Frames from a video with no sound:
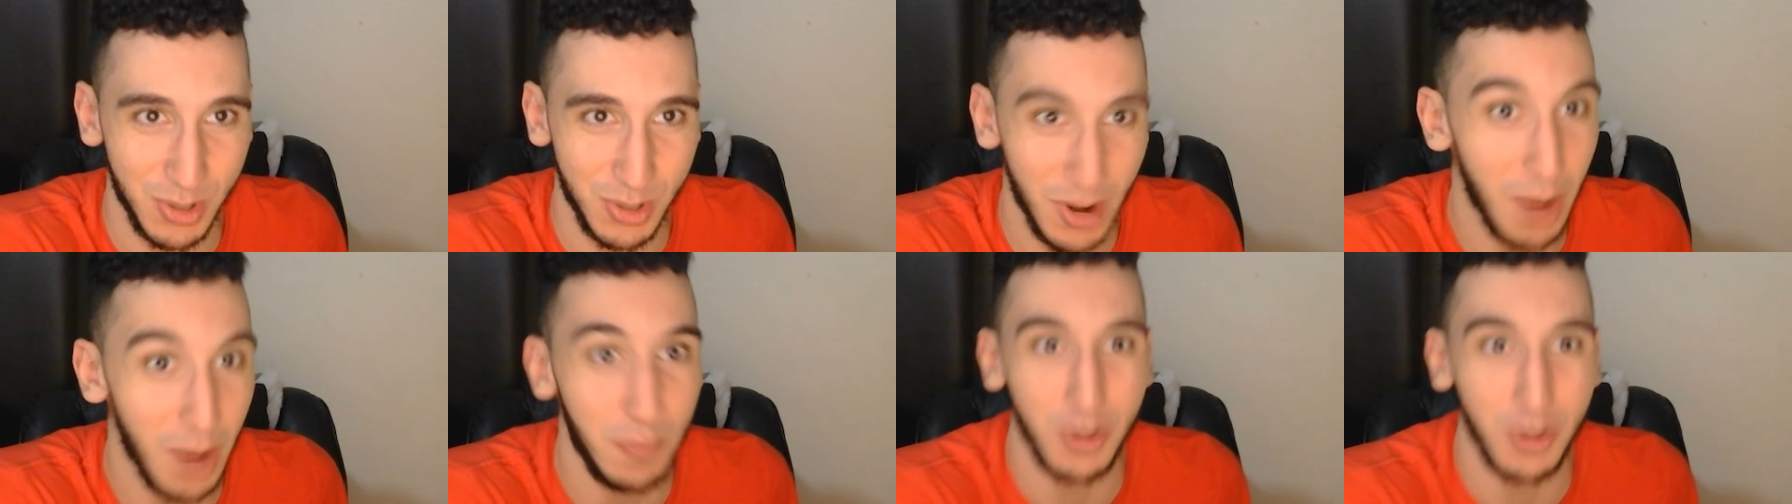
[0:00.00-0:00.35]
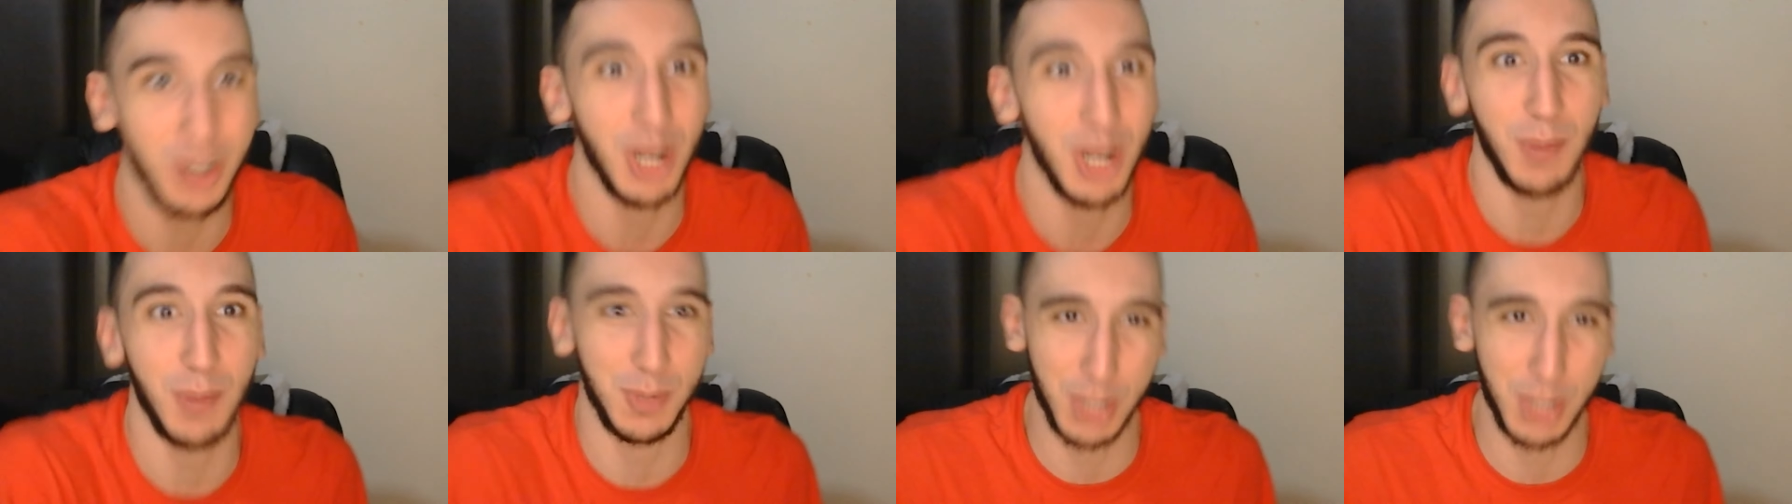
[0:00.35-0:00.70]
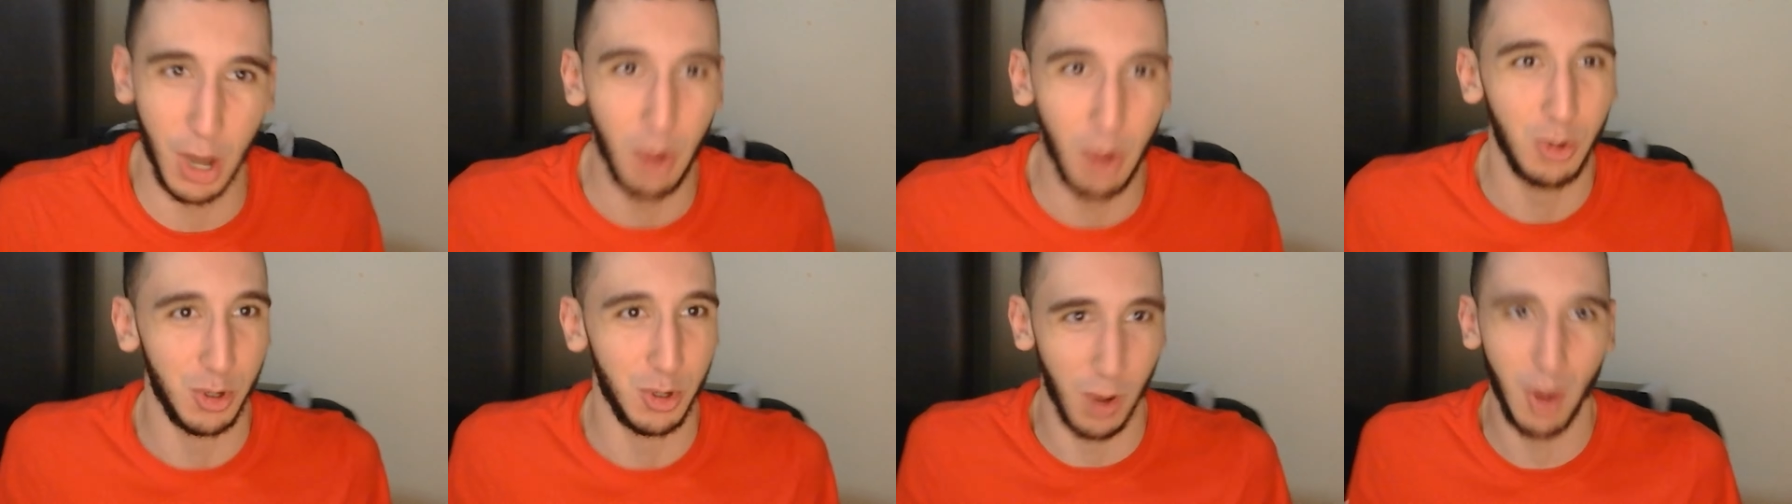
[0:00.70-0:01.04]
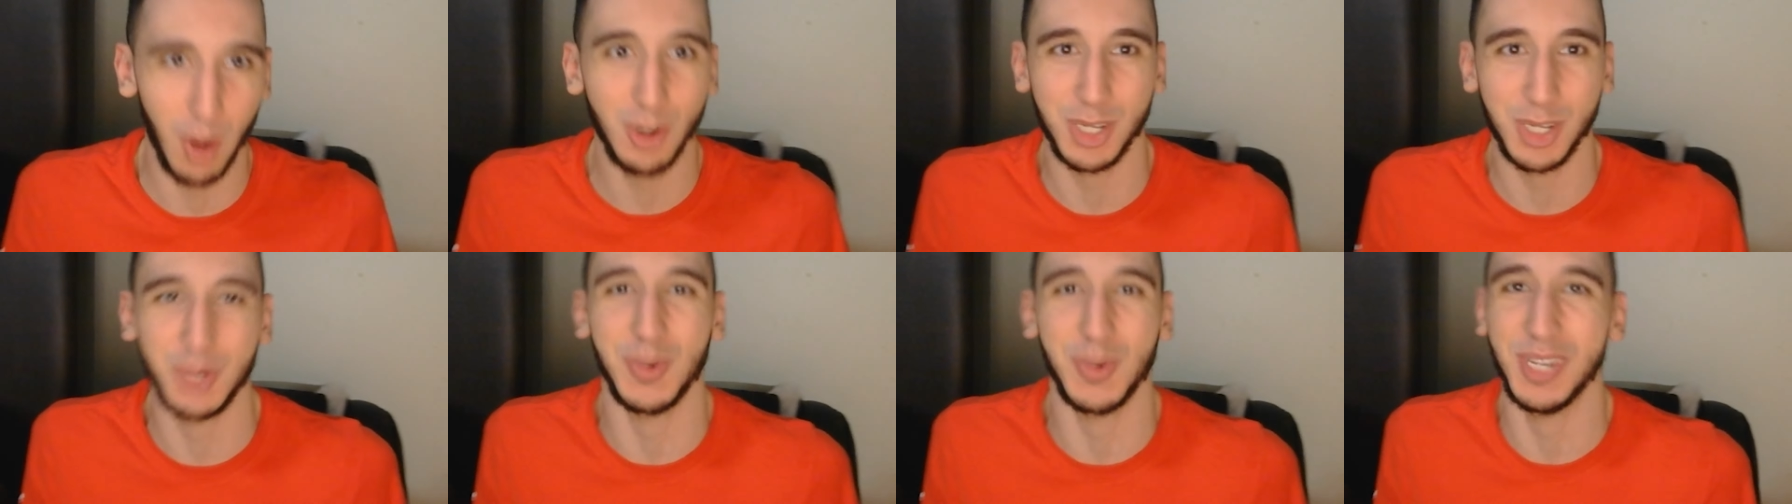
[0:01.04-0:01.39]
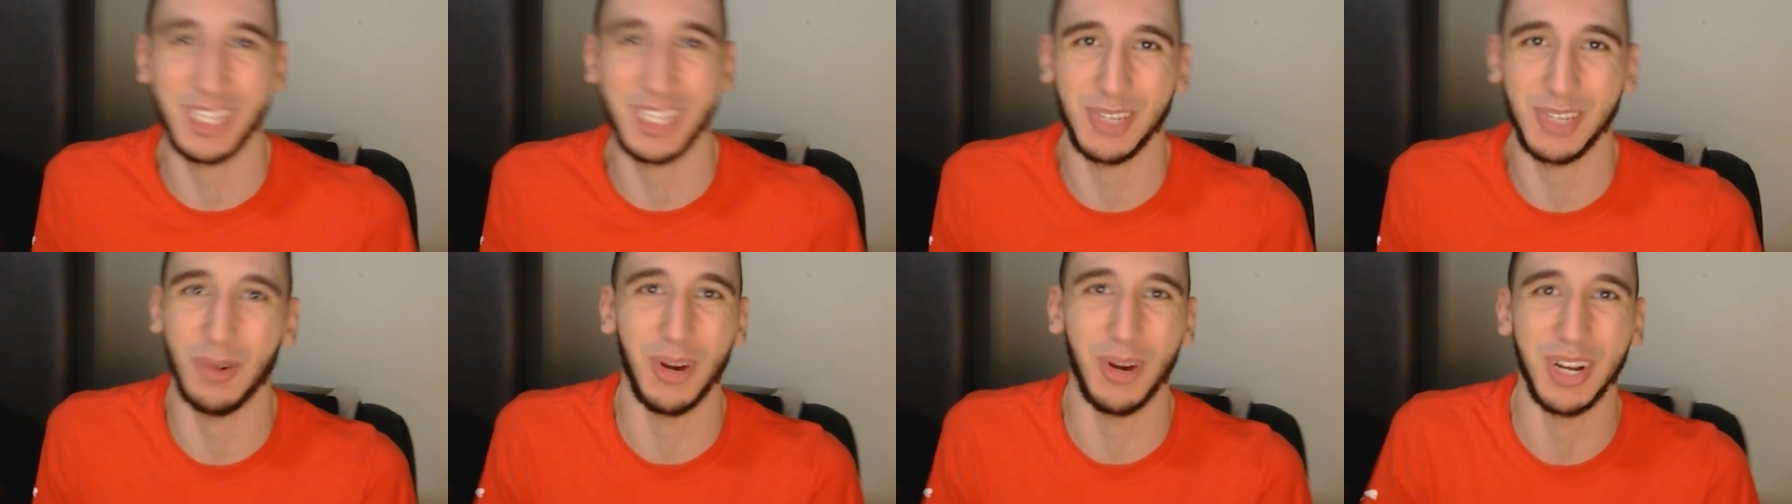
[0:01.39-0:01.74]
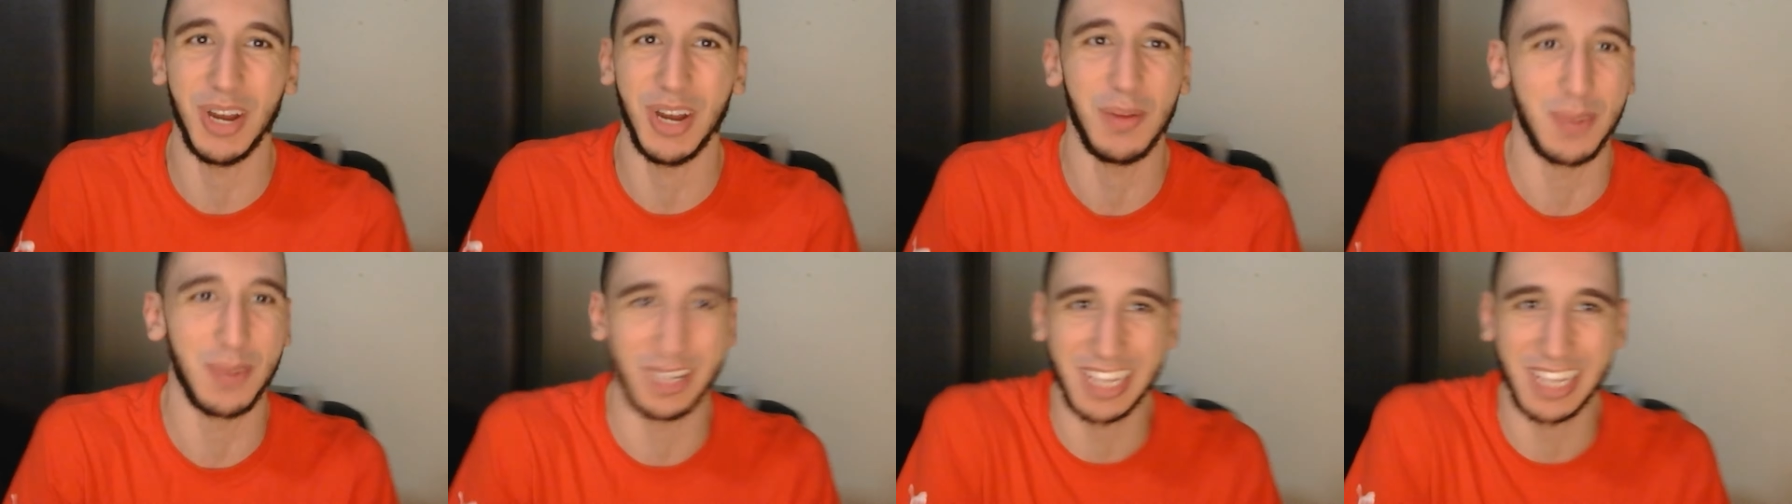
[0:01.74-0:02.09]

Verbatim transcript: I'm putting up goat grocery store numbers.